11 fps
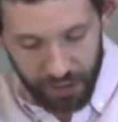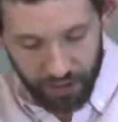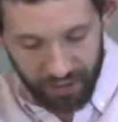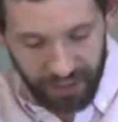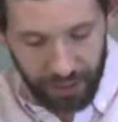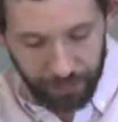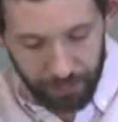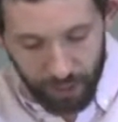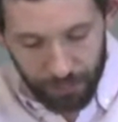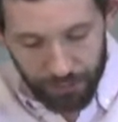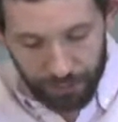So they came
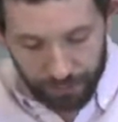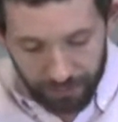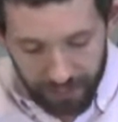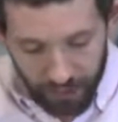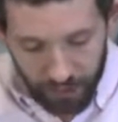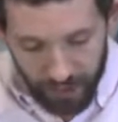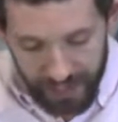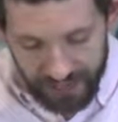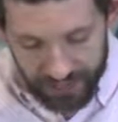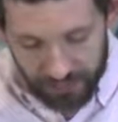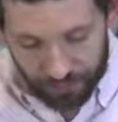near, put their feet on their
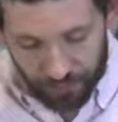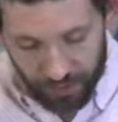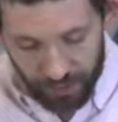neck.